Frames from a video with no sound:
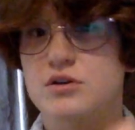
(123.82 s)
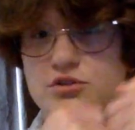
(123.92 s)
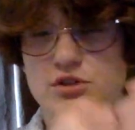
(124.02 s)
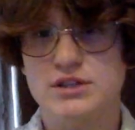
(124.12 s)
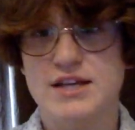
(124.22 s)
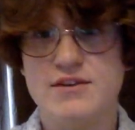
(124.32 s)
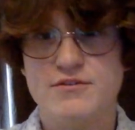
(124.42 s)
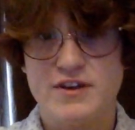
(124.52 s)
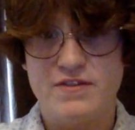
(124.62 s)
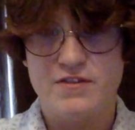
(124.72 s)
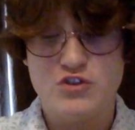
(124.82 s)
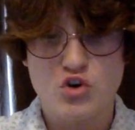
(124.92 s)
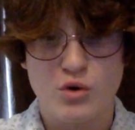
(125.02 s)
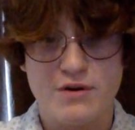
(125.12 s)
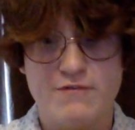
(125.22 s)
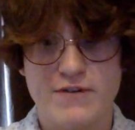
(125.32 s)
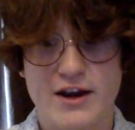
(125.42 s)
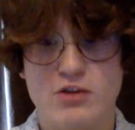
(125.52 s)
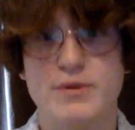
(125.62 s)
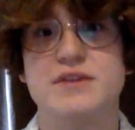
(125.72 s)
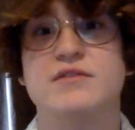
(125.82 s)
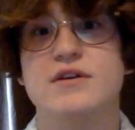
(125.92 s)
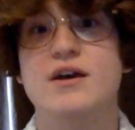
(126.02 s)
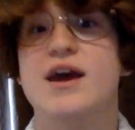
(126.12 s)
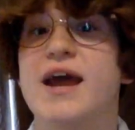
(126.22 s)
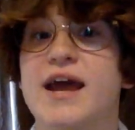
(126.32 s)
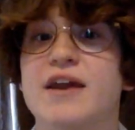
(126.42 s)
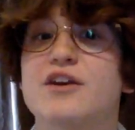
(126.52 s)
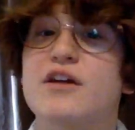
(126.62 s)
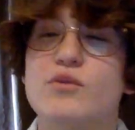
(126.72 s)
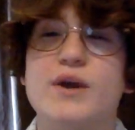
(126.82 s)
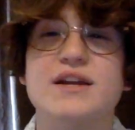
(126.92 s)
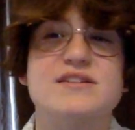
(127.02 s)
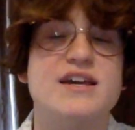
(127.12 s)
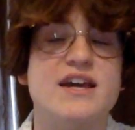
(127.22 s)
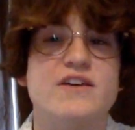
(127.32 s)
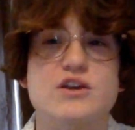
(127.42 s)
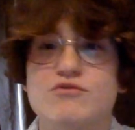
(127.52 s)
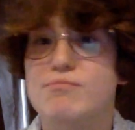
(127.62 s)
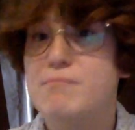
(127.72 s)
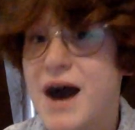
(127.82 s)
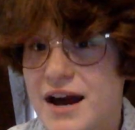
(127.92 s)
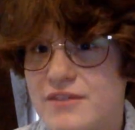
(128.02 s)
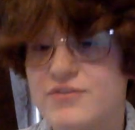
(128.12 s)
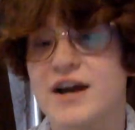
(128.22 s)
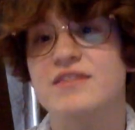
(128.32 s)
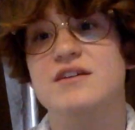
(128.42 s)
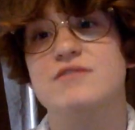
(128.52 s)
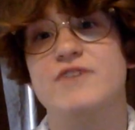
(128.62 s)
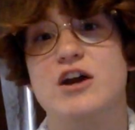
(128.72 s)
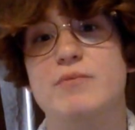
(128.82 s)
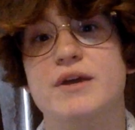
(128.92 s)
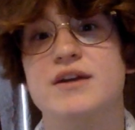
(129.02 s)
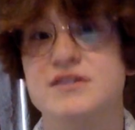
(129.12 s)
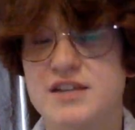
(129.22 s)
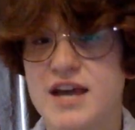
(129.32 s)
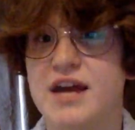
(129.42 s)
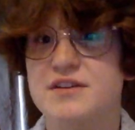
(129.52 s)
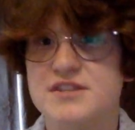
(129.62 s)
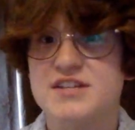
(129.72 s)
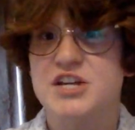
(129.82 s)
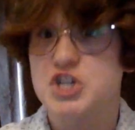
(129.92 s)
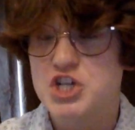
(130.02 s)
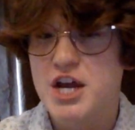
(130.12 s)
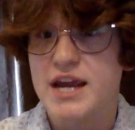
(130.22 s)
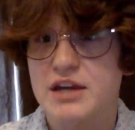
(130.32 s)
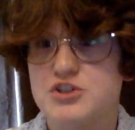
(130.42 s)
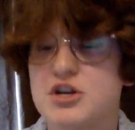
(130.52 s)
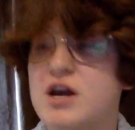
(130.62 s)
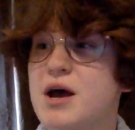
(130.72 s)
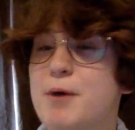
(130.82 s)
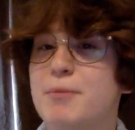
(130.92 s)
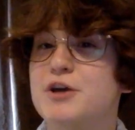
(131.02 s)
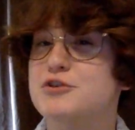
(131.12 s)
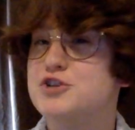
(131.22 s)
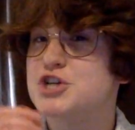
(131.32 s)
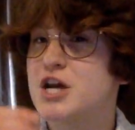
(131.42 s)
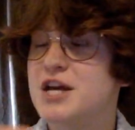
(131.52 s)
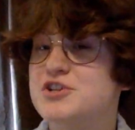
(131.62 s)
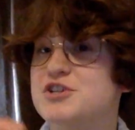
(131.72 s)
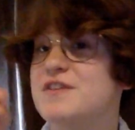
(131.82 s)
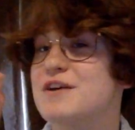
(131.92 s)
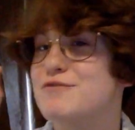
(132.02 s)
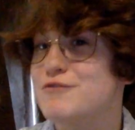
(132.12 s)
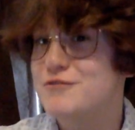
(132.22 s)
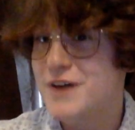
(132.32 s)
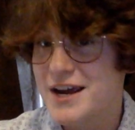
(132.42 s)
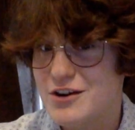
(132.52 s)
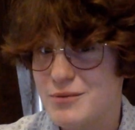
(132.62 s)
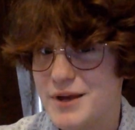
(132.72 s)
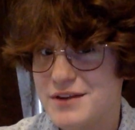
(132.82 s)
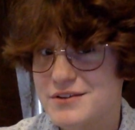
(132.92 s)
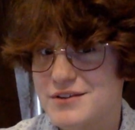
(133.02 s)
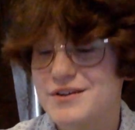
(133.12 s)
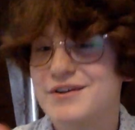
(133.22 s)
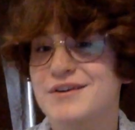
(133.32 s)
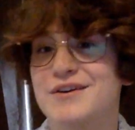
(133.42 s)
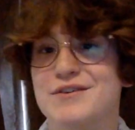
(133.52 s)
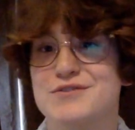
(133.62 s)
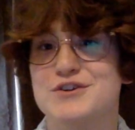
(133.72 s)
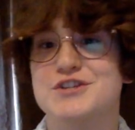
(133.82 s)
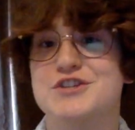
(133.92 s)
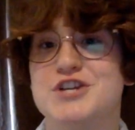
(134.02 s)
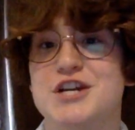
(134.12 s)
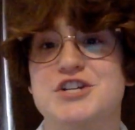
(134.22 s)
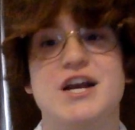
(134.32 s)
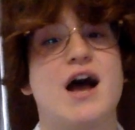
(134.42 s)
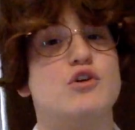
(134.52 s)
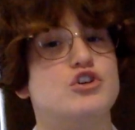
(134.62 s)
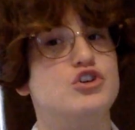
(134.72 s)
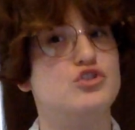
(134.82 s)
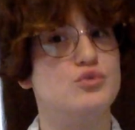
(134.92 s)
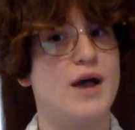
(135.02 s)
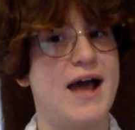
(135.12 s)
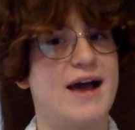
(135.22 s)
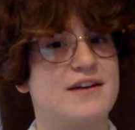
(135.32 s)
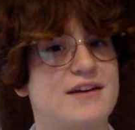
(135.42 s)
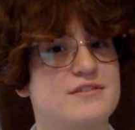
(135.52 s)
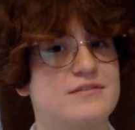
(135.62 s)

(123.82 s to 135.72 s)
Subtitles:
to live in your environment. And another way to say that you've modified the environment is, again, to say change, but you're changing the environment versus changing how you act.